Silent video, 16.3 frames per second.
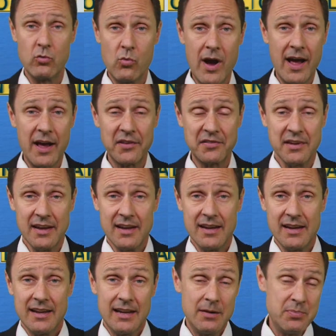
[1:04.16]
and west,
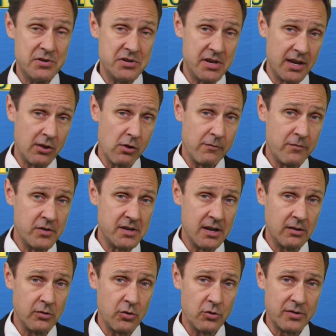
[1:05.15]
in particular over
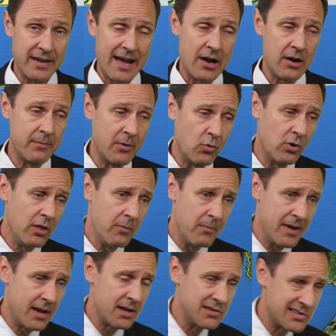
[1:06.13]
Del Norte County. But one of the
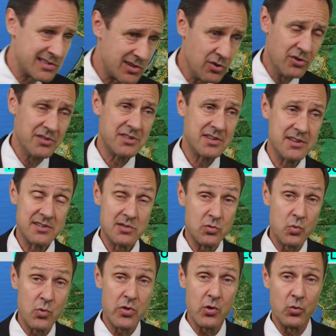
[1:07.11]
big concerns is
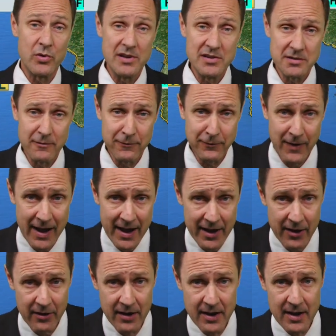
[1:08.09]
with the recent
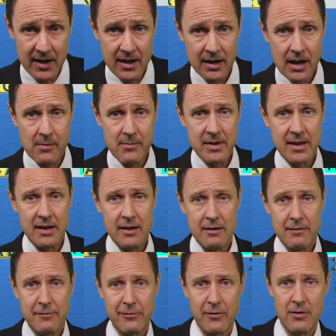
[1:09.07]
fire coming
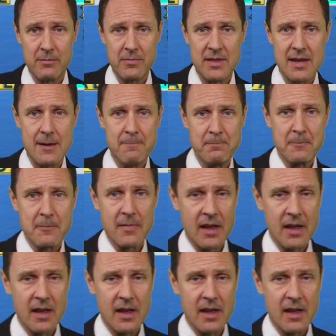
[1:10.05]
in from the